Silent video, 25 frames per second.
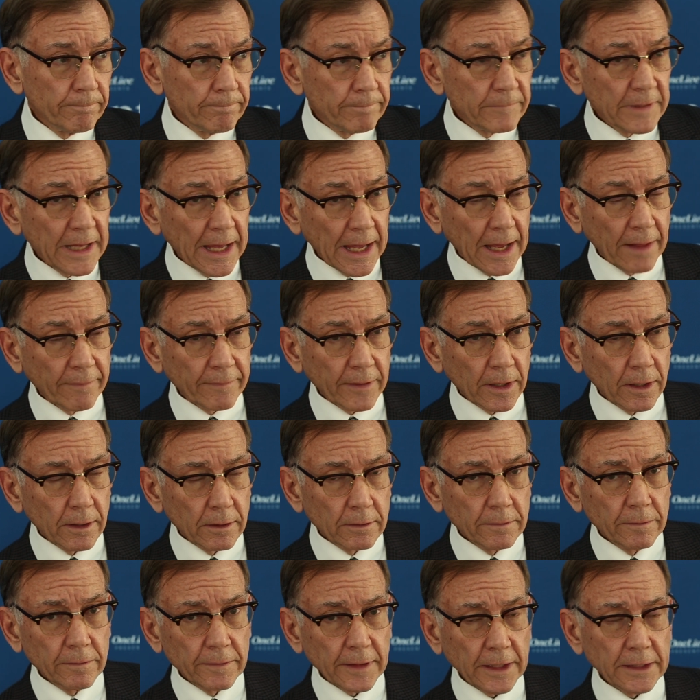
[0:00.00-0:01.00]
Yeah,
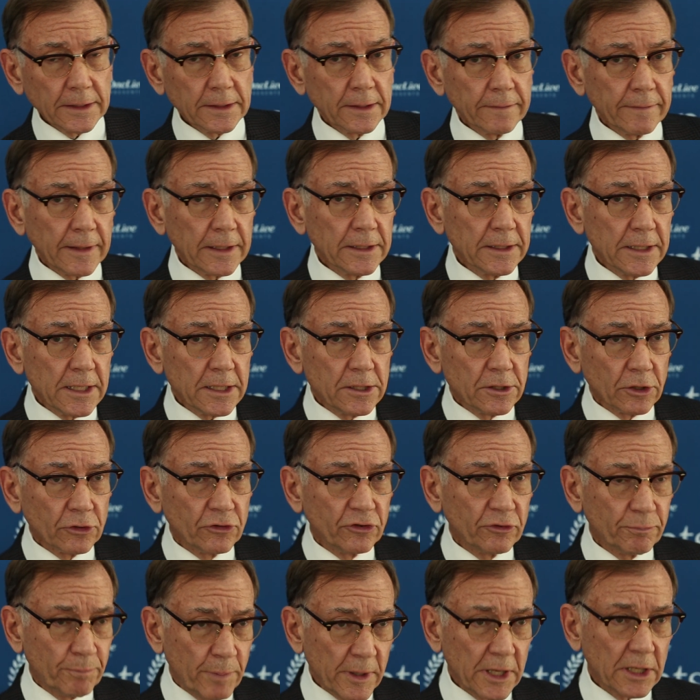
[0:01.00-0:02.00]
they need to
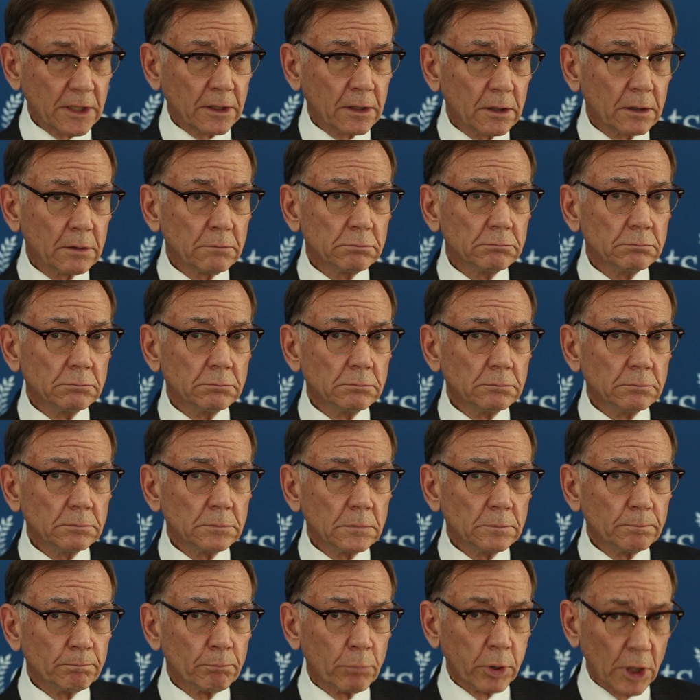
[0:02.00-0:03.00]
speak
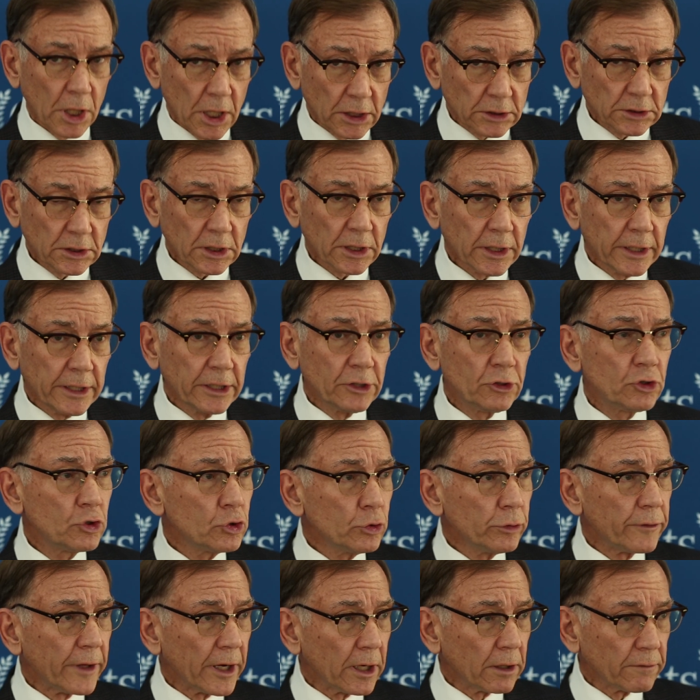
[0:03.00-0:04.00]
bluntly
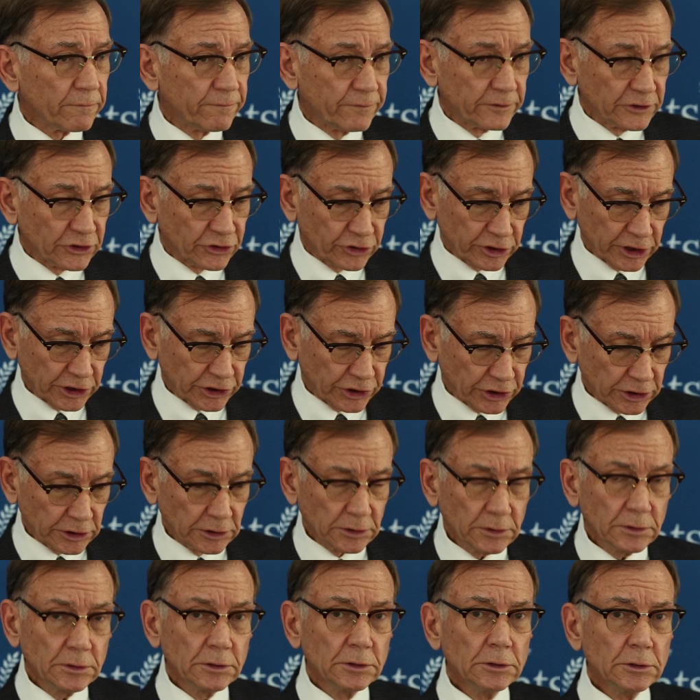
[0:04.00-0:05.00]
to their physician.
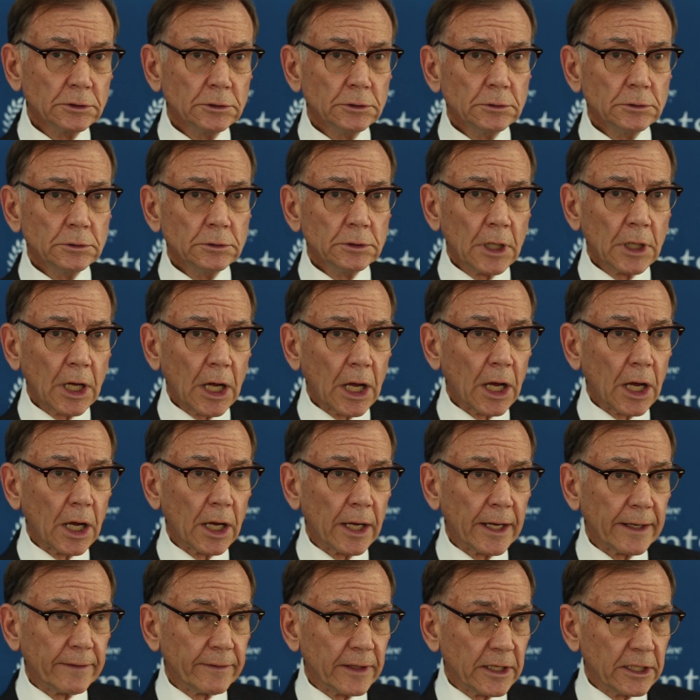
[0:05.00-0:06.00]

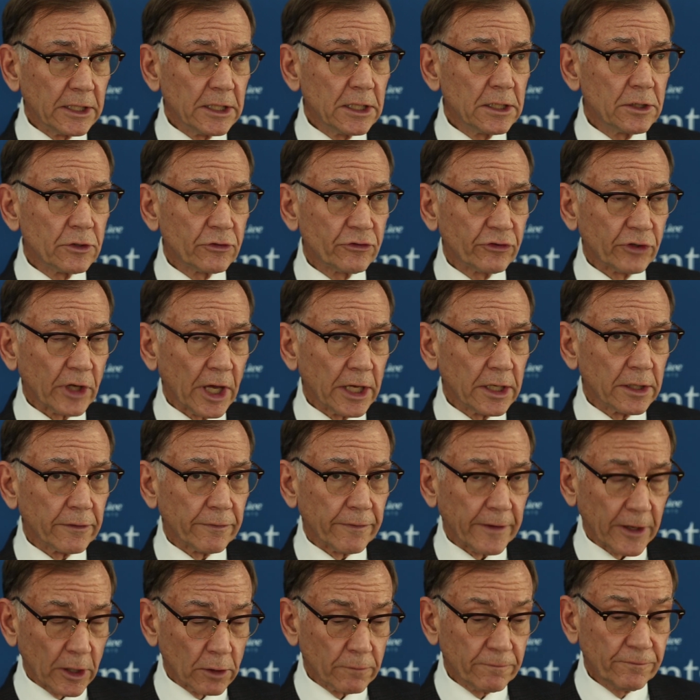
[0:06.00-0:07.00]
And they need to say to
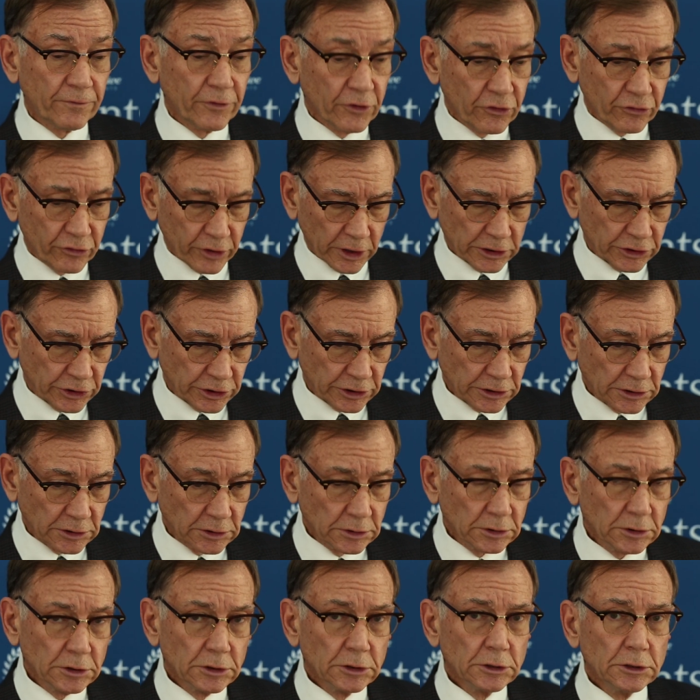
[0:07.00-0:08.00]
their physician,
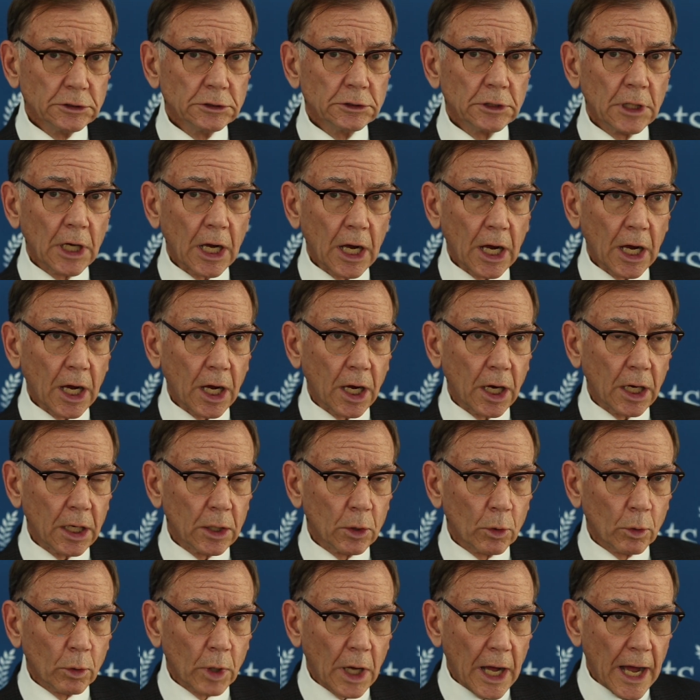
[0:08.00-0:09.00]

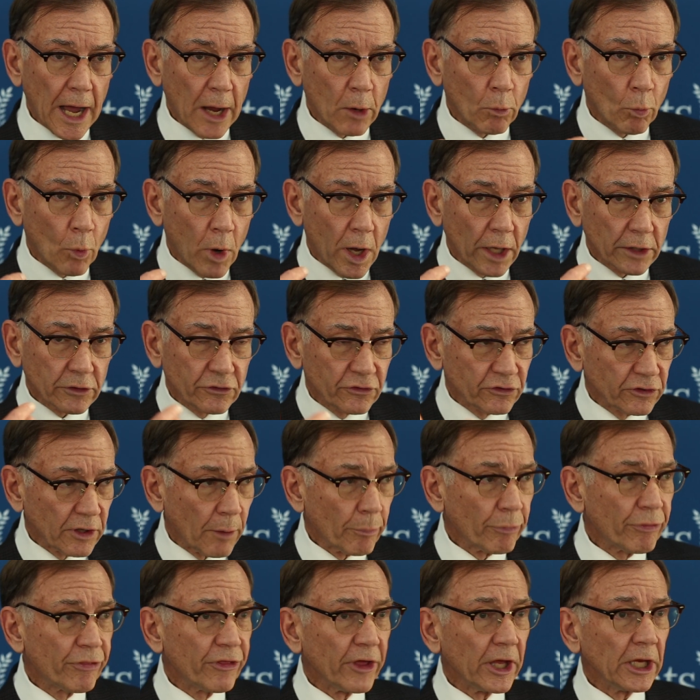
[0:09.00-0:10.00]
I want
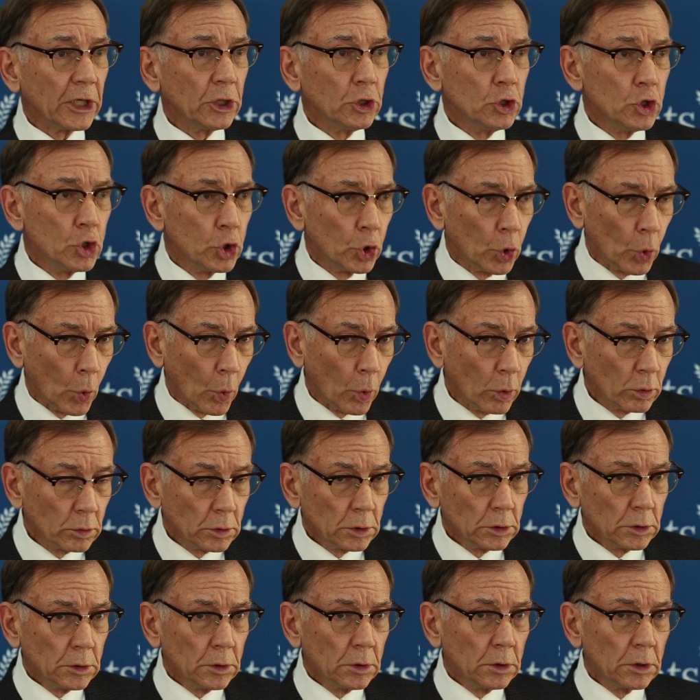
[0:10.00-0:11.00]
something new.
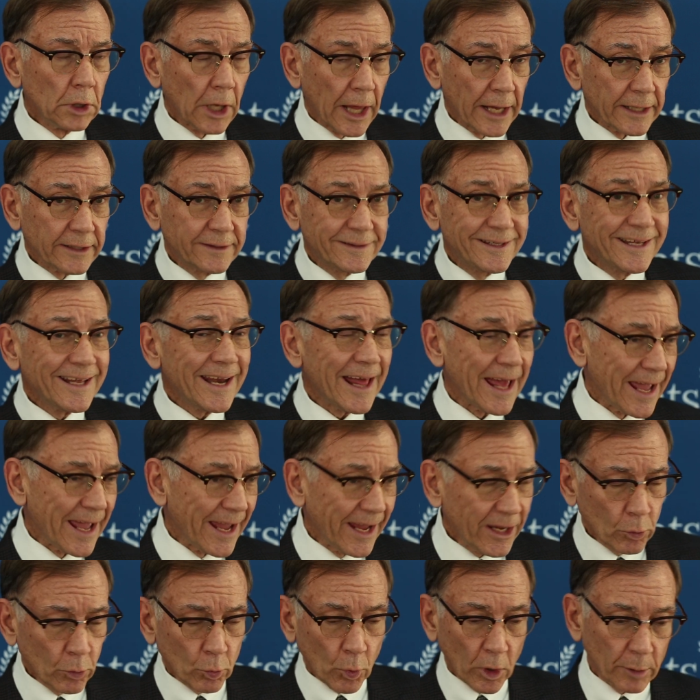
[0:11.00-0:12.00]
Like
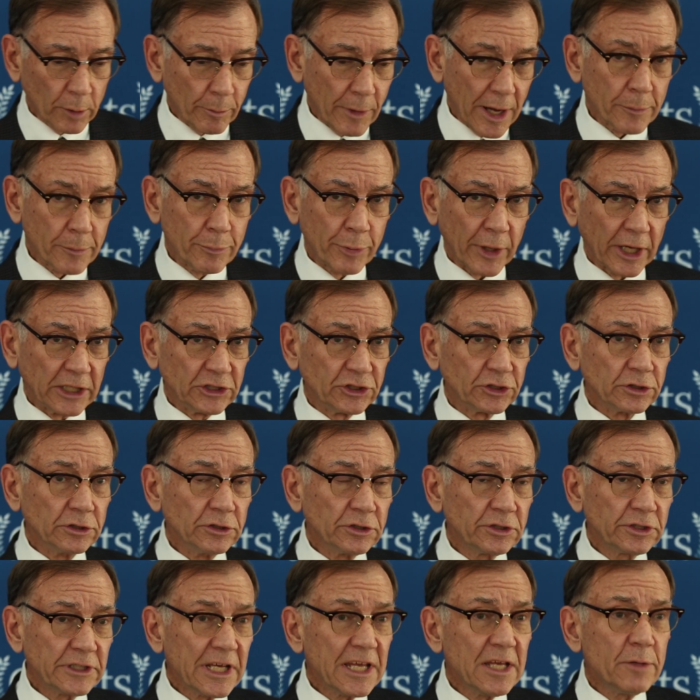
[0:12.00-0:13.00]
today, one of my
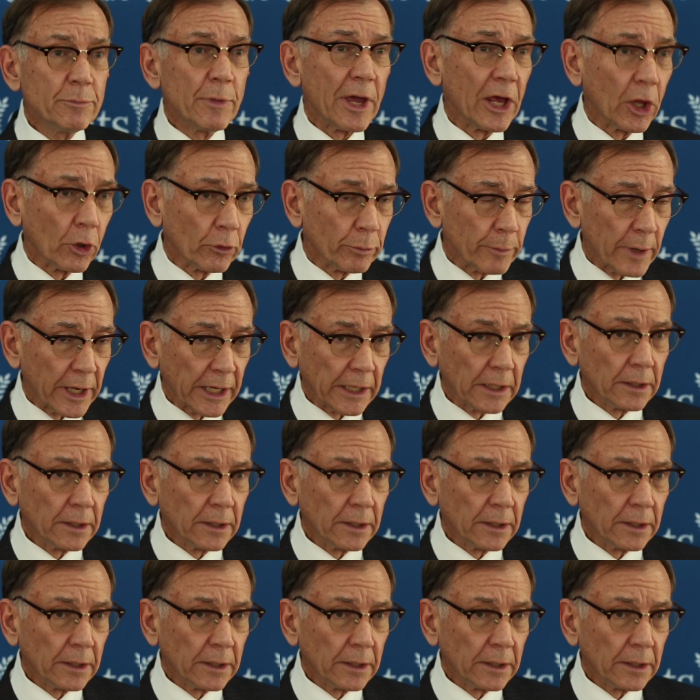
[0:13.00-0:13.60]
patients emailed me,